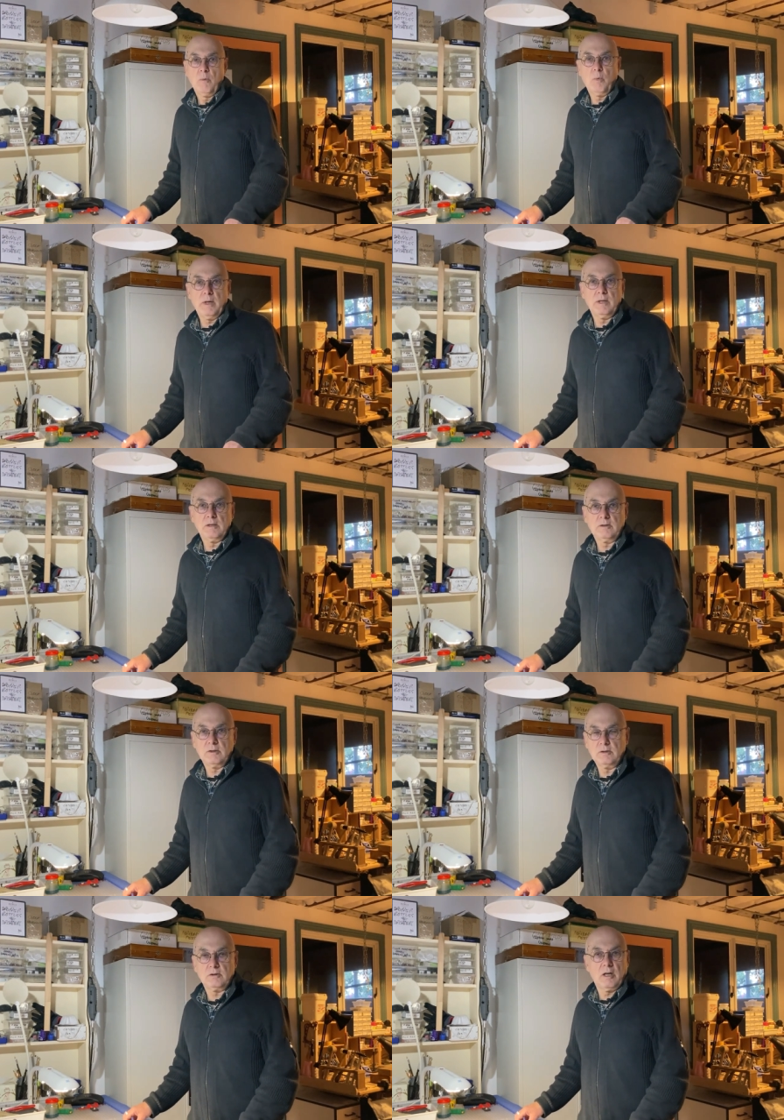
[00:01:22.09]
One is,
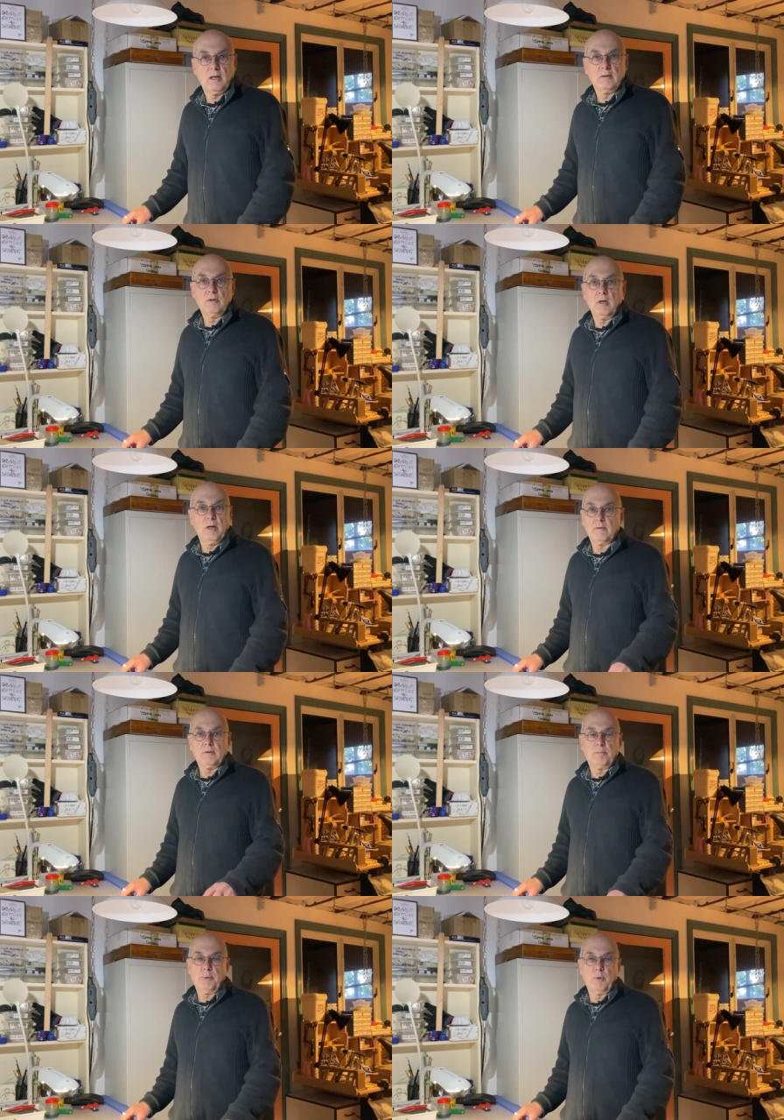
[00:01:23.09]
is that you don't have
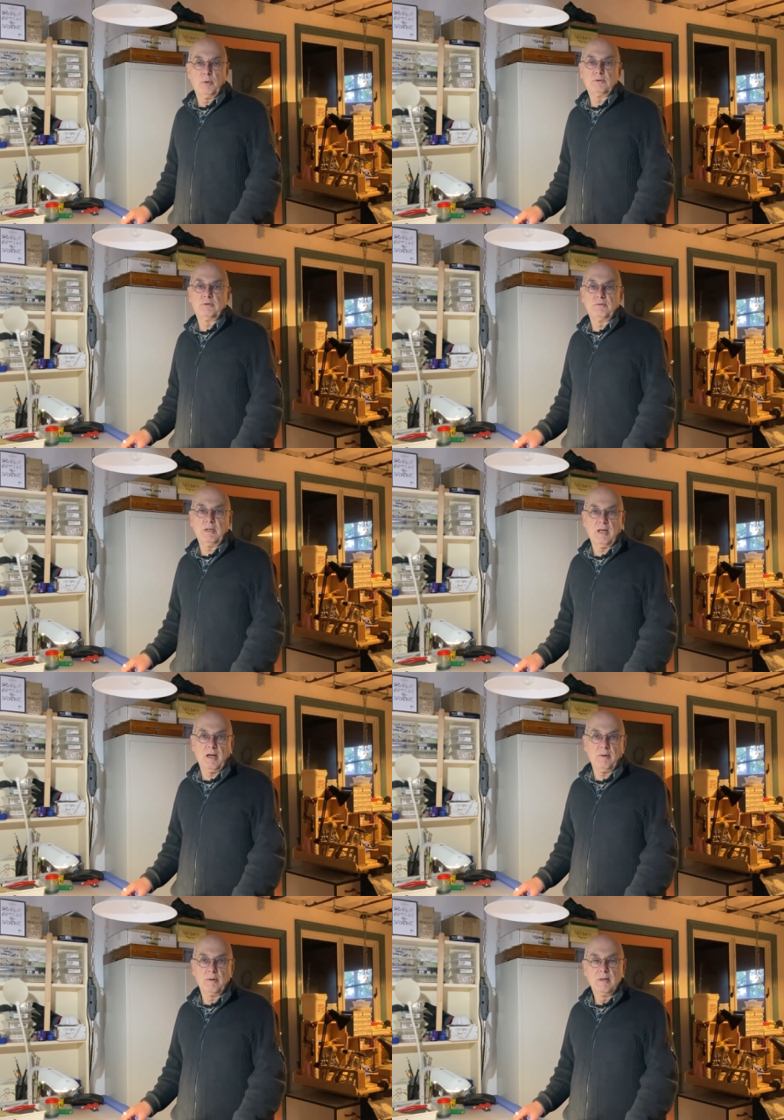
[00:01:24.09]
to pause the
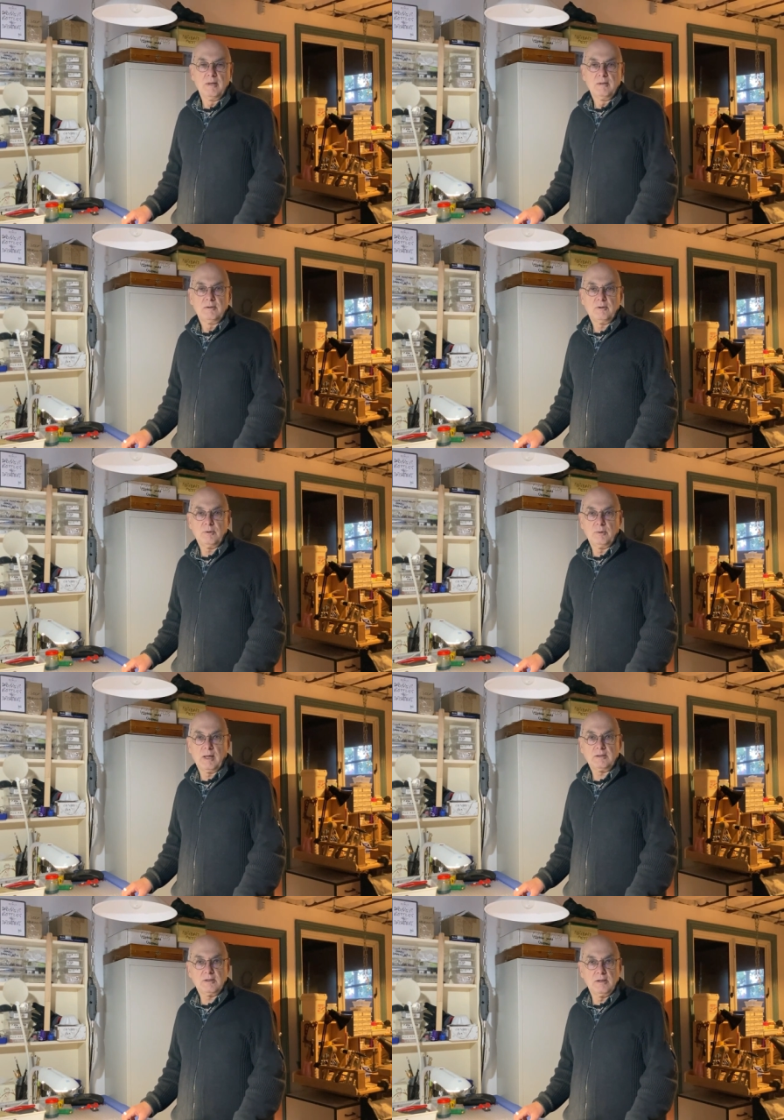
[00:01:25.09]
video to
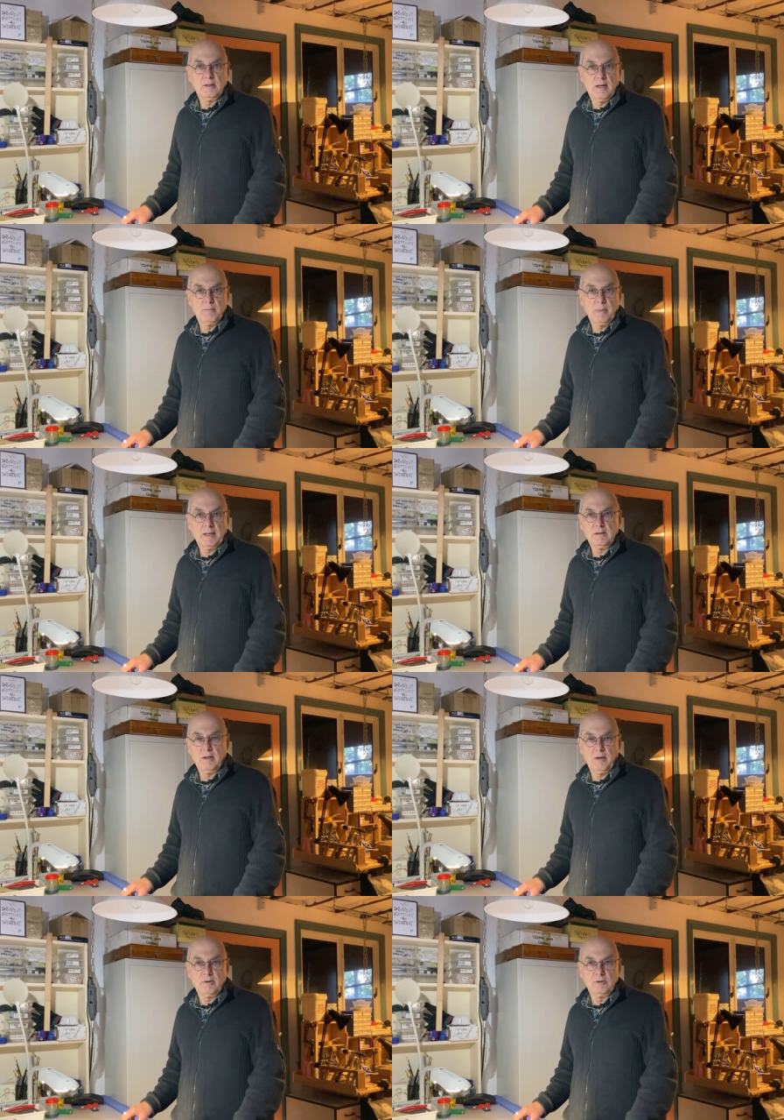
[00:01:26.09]
actually uh, make
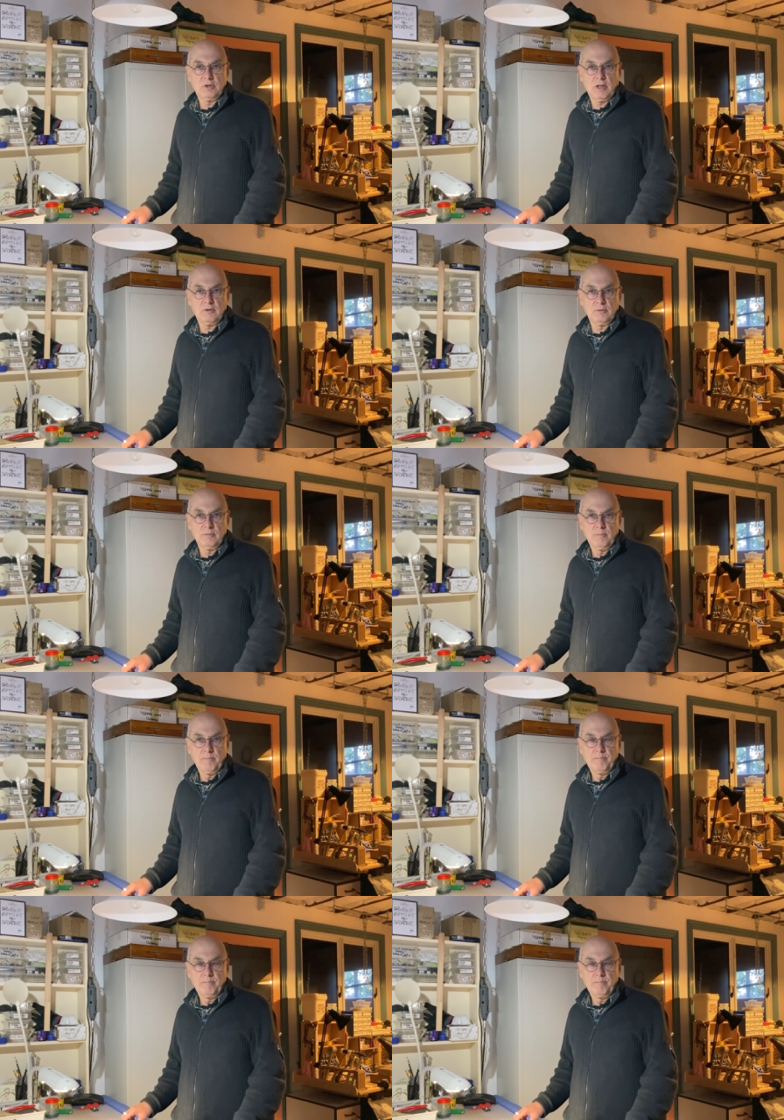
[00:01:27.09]
note of the schedule.